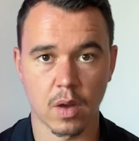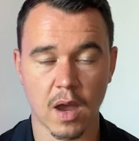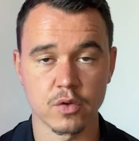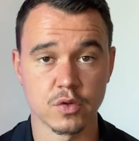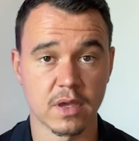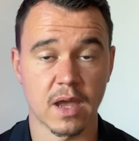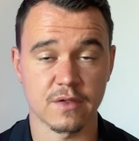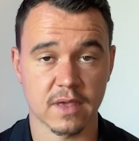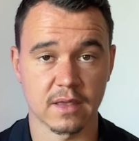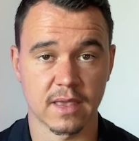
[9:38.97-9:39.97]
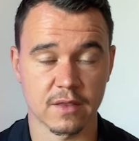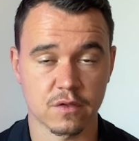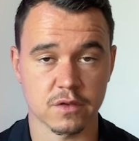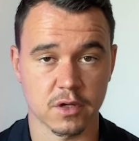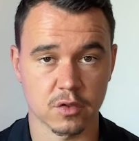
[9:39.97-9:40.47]
how you guys can get
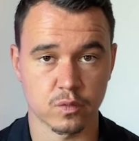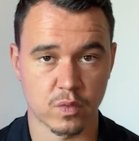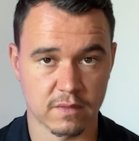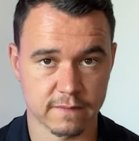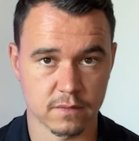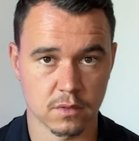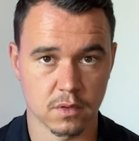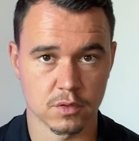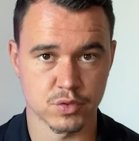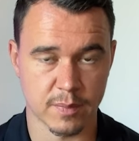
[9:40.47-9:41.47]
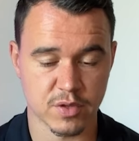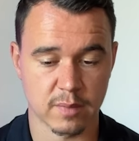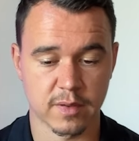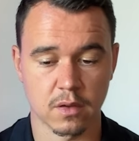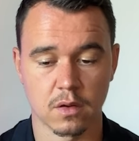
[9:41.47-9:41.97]
started with
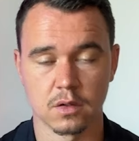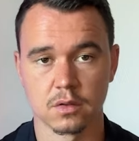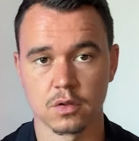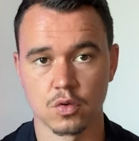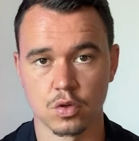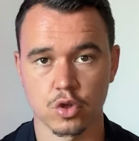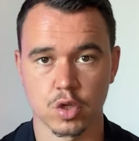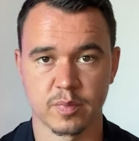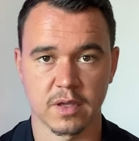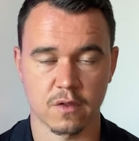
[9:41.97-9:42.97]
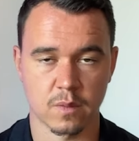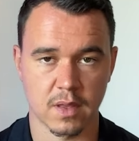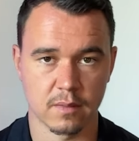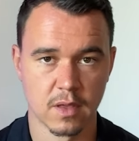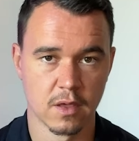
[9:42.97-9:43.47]
dropshipping on Google Shopping as well.
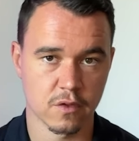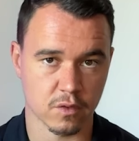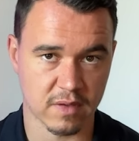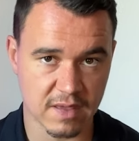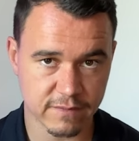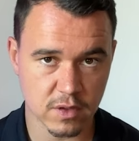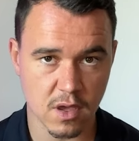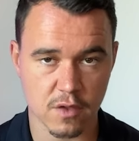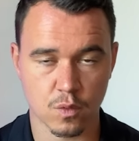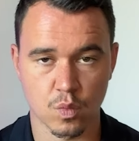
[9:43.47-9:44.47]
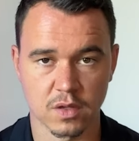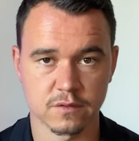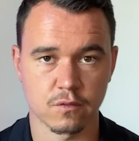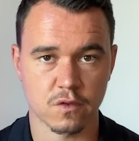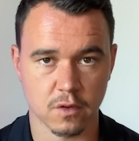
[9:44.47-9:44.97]
So if you guys want
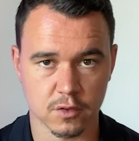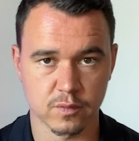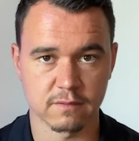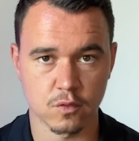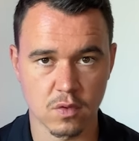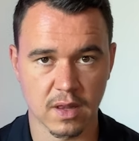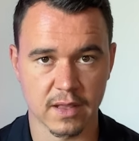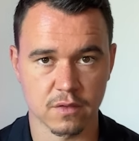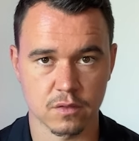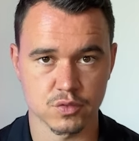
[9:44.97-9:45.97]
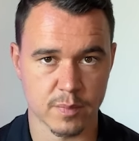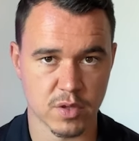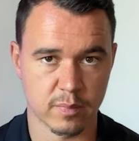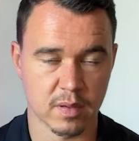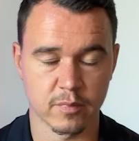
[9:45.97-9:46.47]
to start with Google Ads
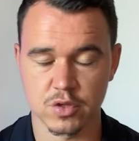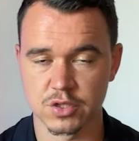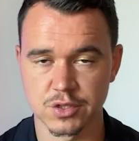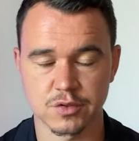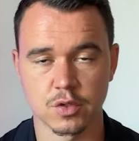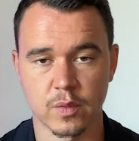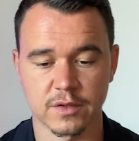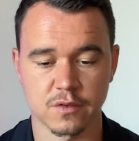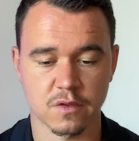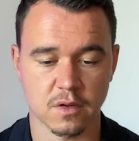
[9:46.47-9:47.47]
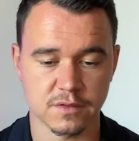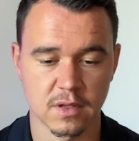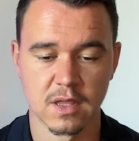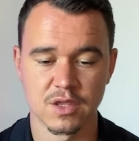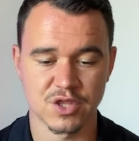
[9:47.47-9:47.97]
dropshipping but you don't know where to start,
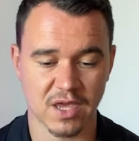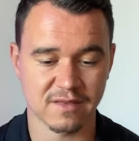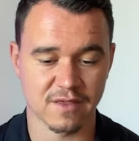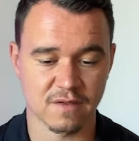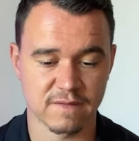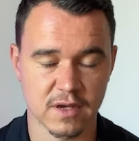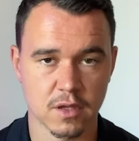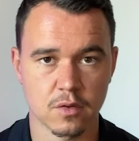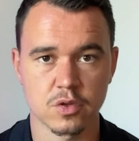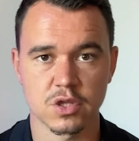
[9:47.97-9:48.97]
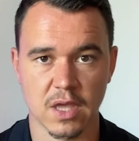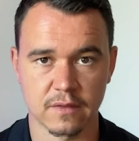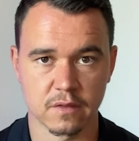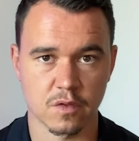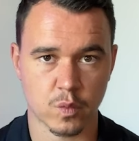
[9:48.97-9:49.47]
check this video, check the
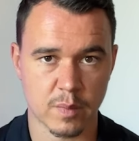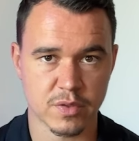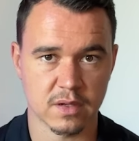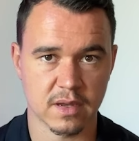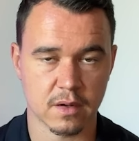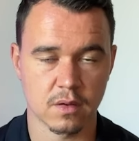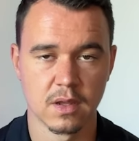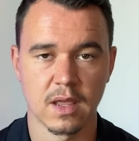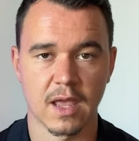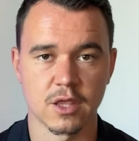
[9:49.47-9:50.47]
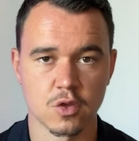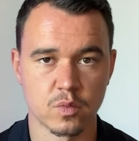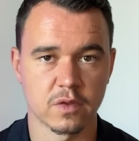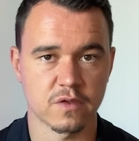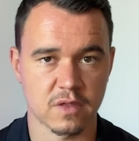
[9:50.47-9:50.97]
description there, and you
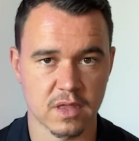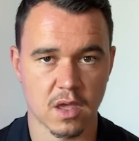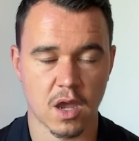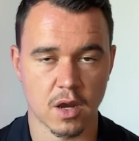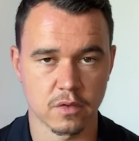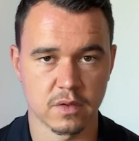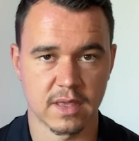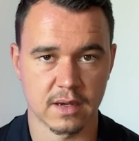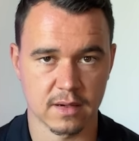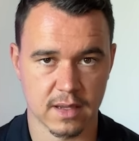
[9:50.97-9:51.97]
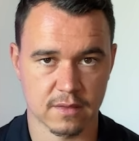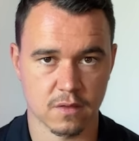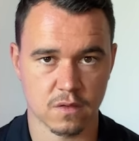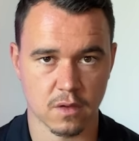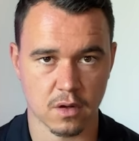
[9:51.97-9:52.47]
will see how you can get
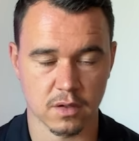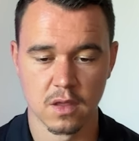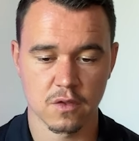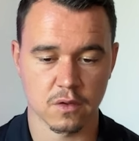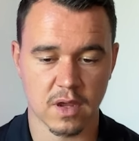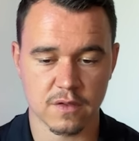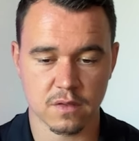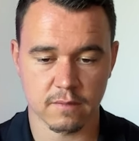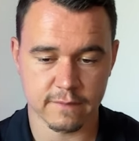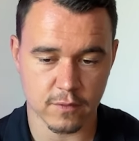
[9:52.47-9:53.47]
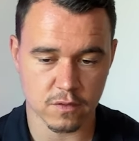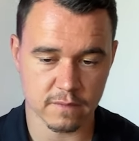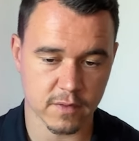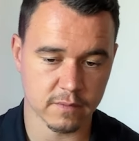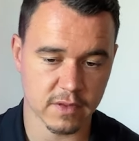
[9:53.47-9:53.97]
started. So guys, first of
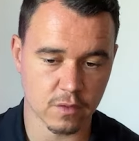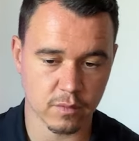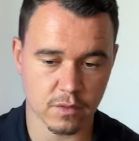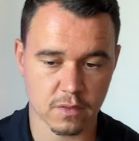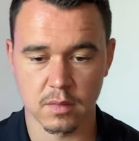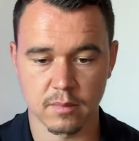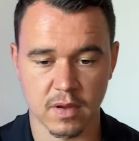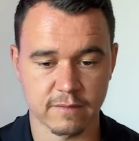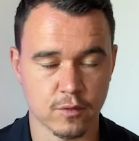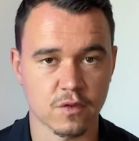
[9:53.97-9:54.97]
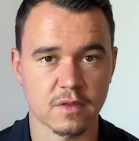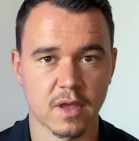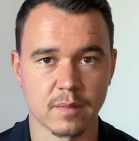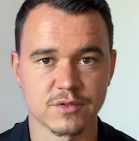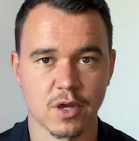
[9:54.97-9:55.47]
all, this was my first
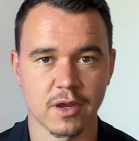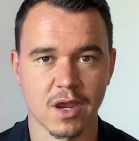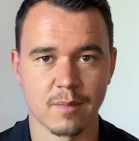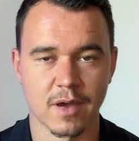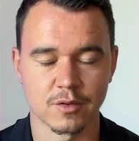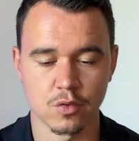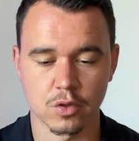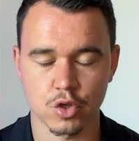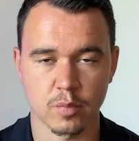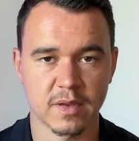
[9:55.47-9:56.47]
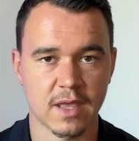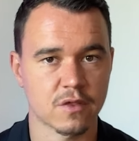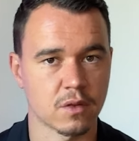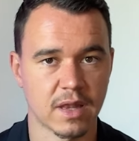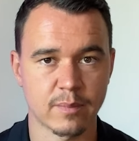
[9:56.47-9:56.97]
time talking about Google Shopping Ads,
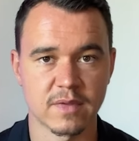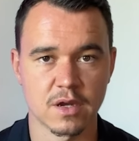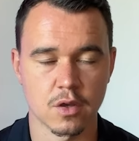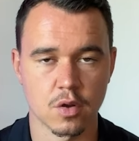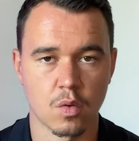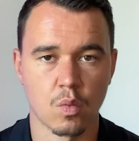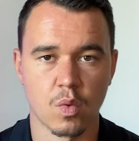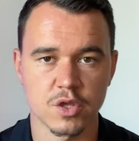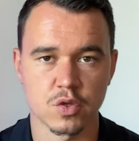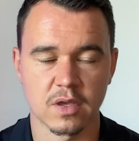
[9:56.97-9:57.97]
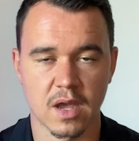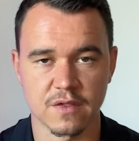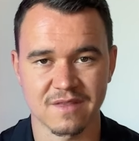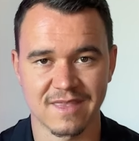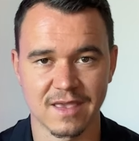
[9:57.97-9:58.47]
so let me know what you
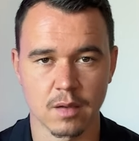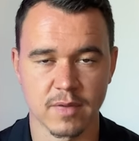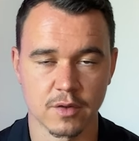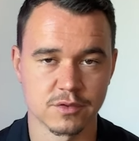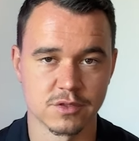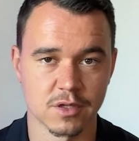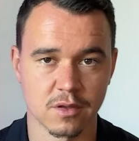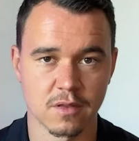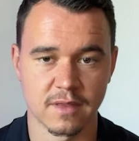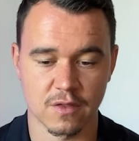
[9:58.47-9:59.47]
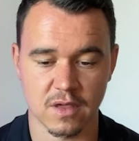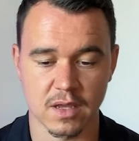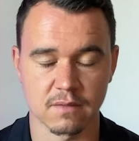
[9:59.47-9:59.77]
guys think about this kind of